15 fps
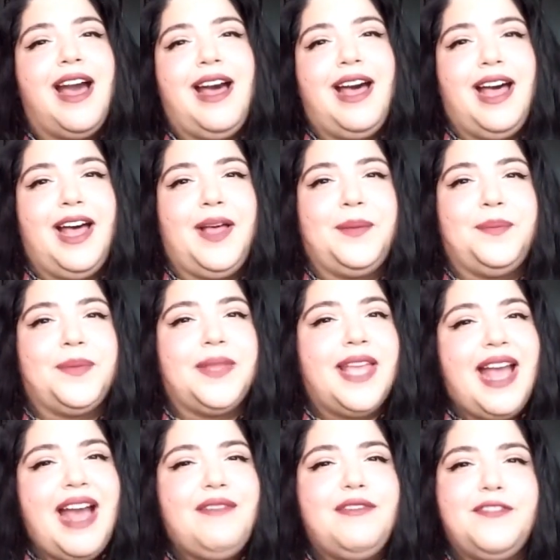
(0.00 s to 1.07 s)
Have
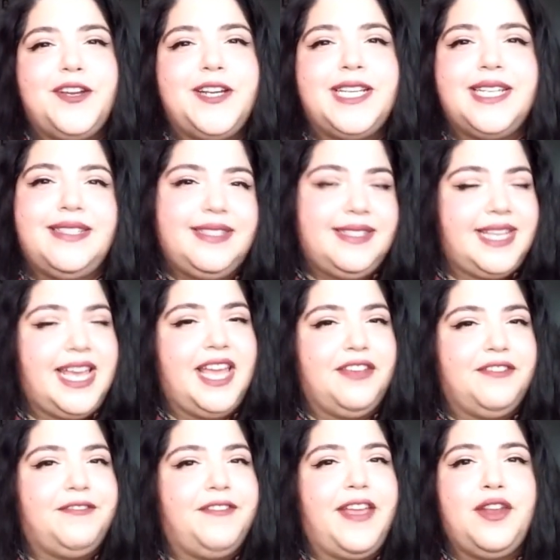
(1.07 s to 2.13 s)
a very
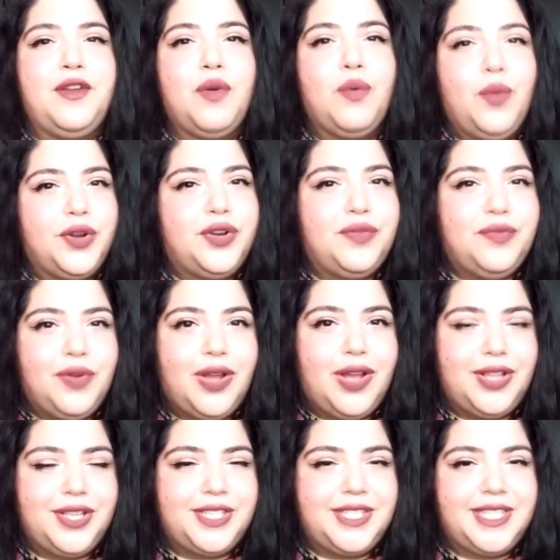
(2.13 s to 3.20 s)
safe and a wonderful
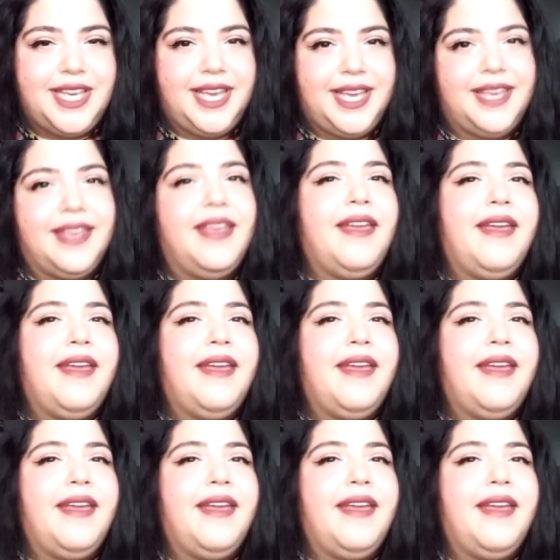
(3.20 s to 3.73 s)
holiday,